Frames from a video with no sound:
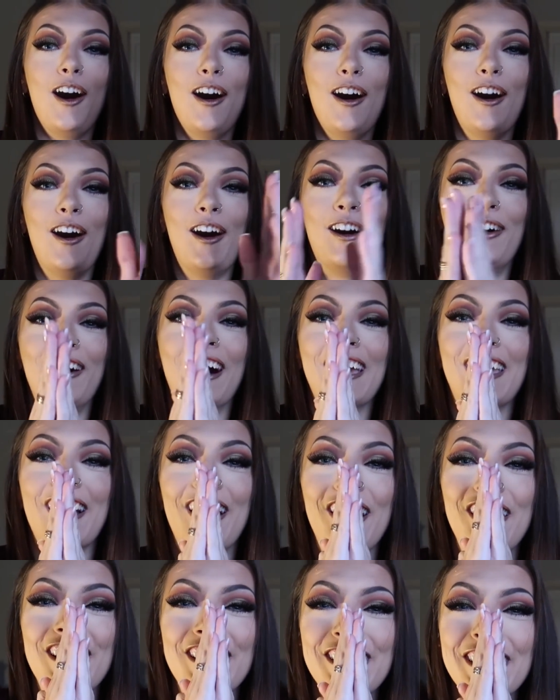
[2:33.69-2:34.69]
Oh my
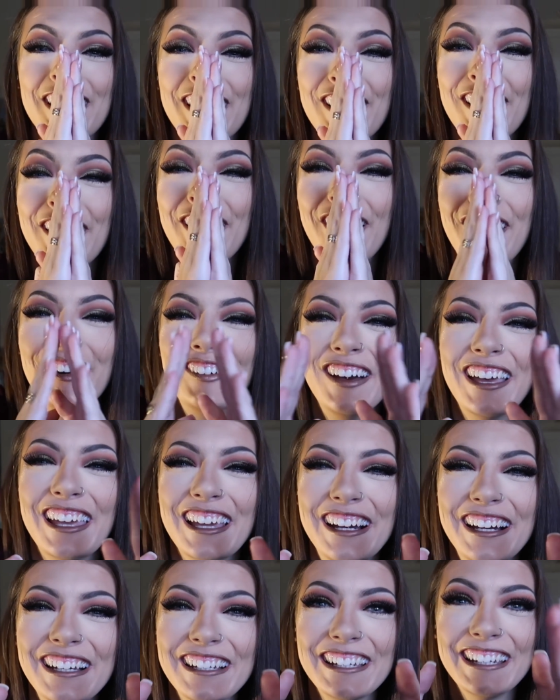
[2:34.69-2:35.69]
god, oh my
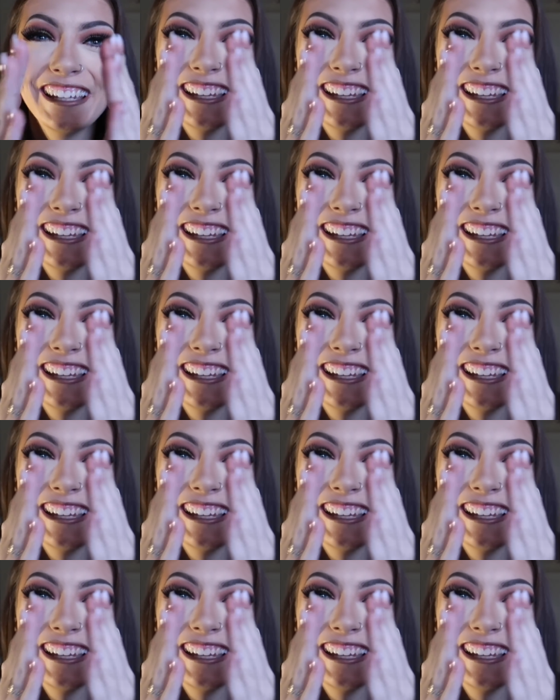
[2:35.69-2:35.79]
god,